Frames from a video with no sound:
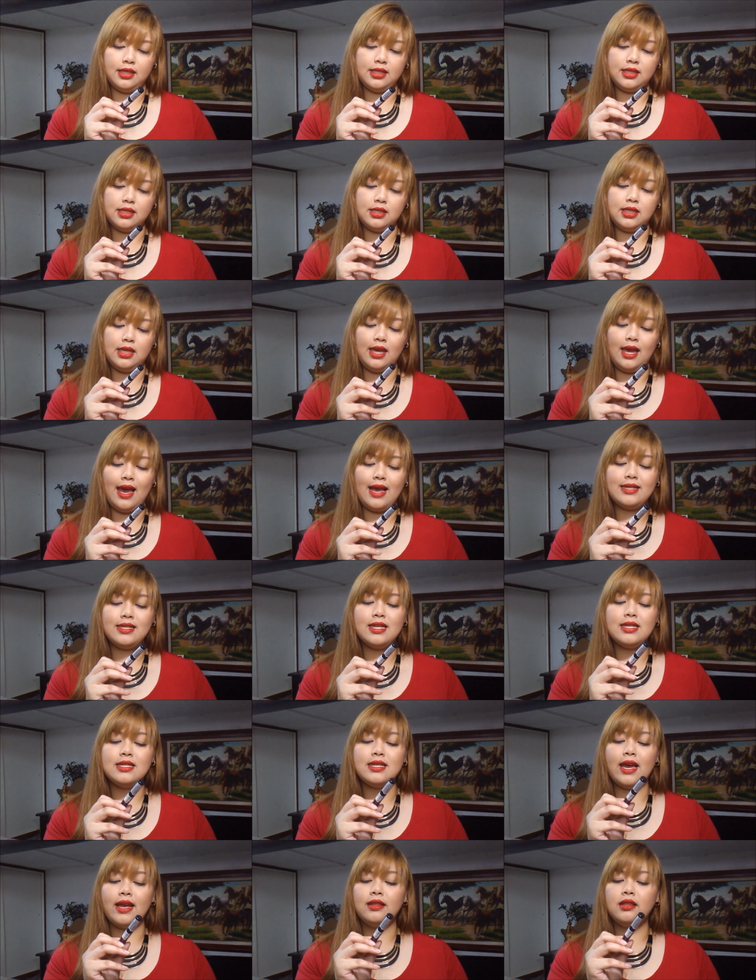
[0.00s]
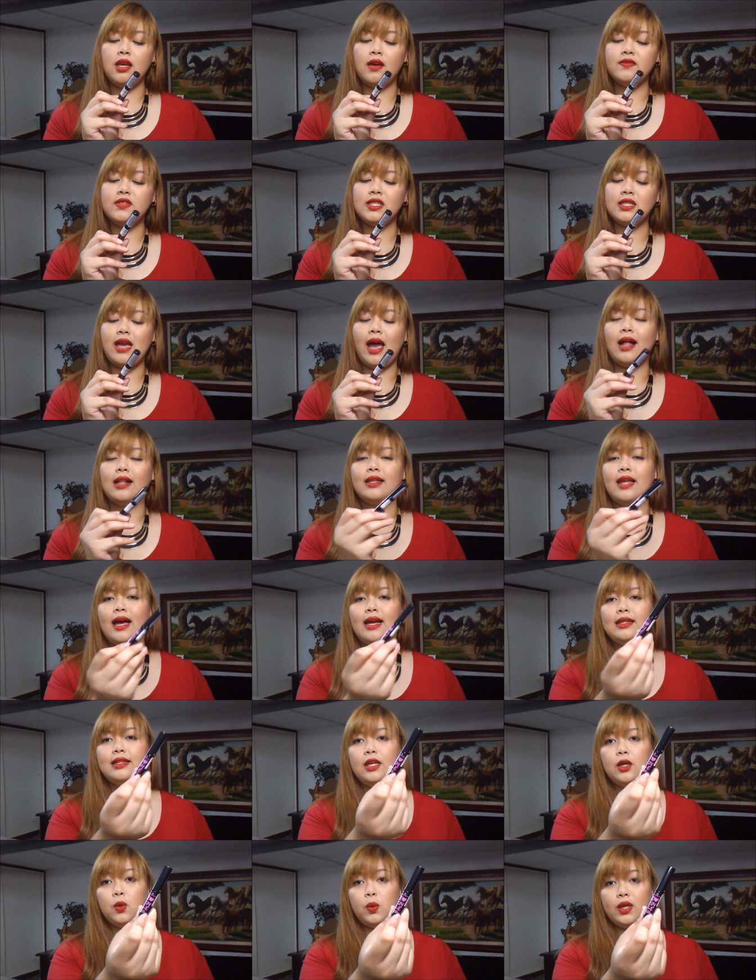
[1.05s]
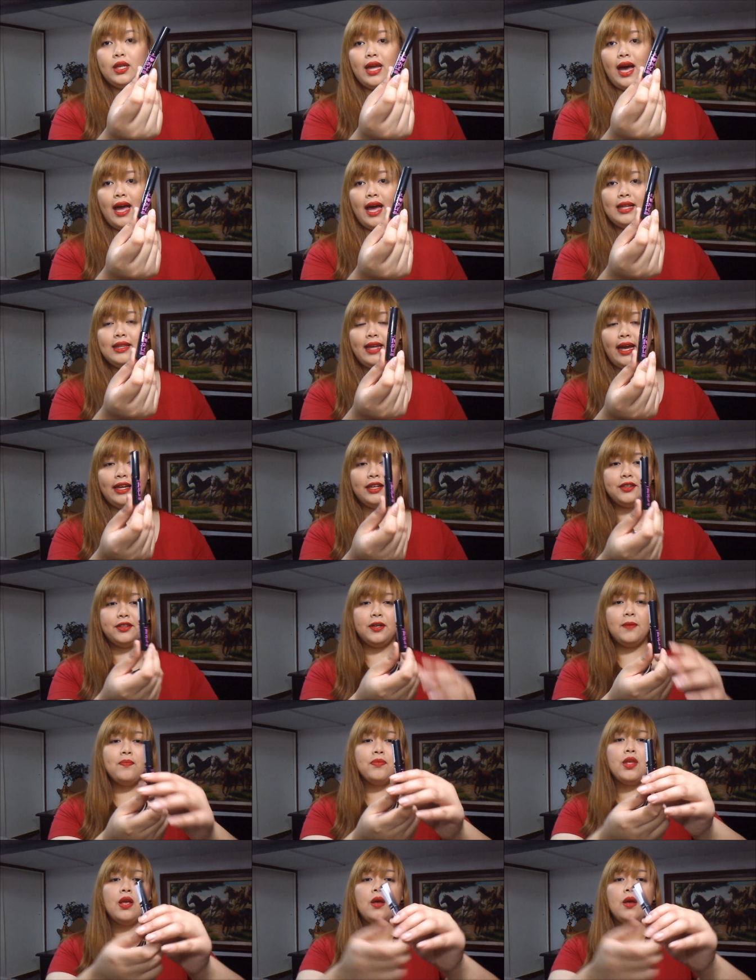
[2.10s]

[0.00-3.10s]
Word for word: this is the Essence I Love Style Liquid Eyeliner.